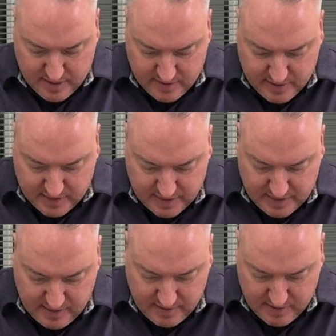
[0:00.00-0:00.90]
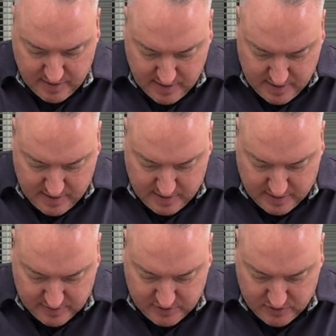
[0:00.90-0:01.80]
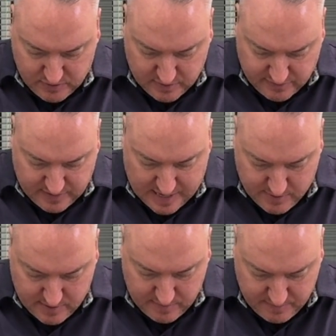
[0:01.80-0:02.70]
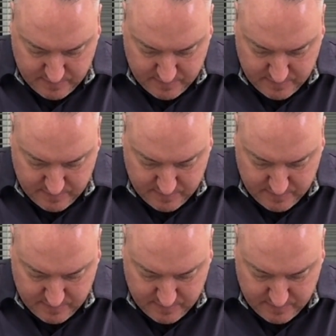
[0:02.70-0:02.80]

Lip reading: and the ghee into the flour.